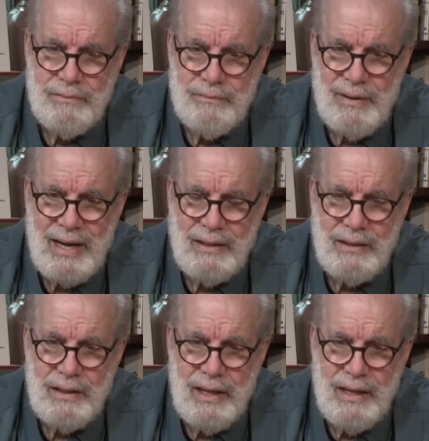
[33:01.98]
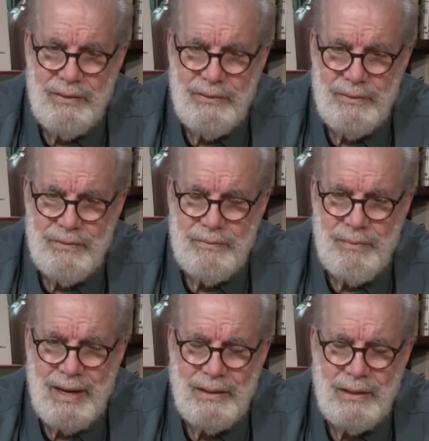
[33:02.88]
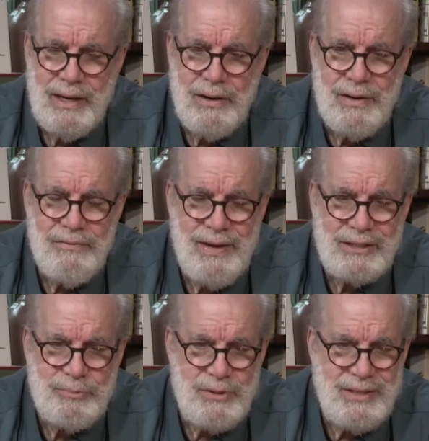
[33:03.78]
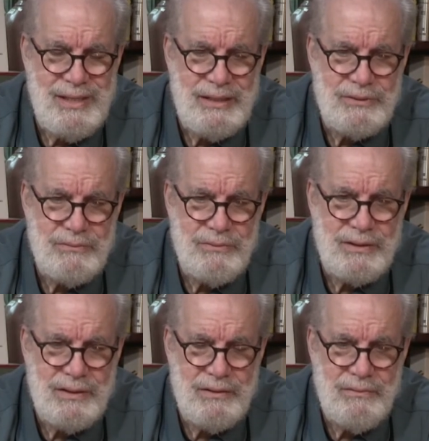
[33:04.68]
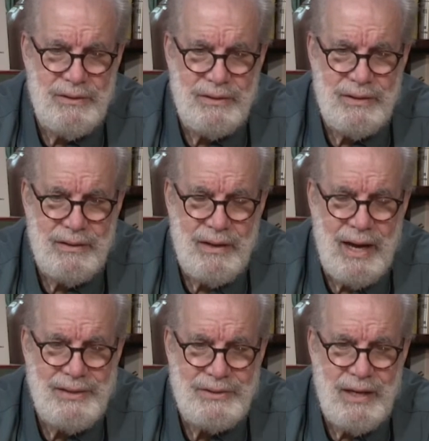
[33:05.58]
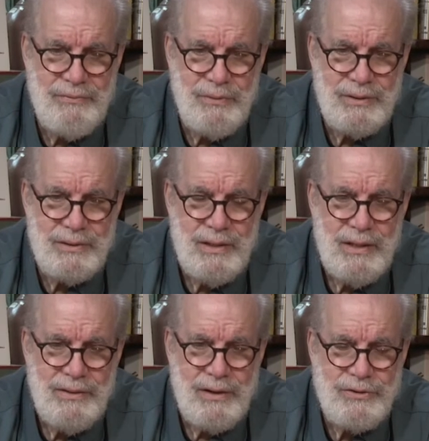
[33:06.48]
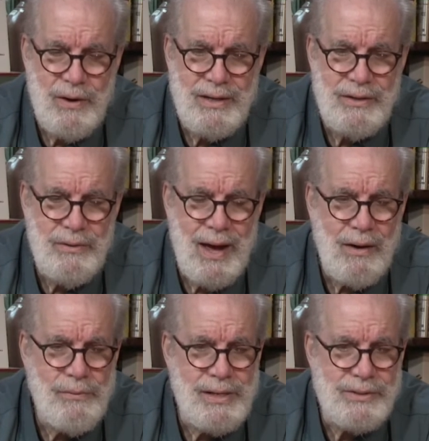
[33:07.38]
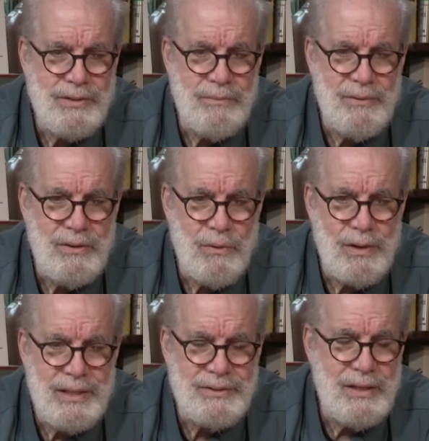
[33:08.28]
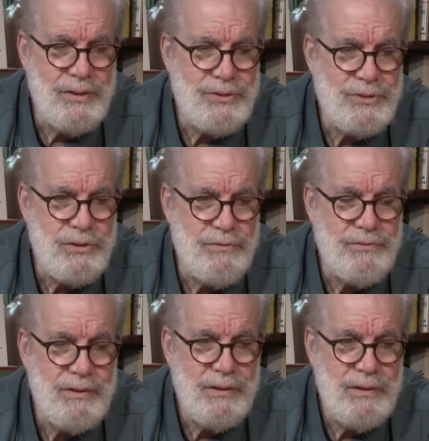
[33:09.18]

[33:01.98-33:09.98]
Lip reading: My little area of expertise with ISEF was they're trying to do outreach to minorities and underserved.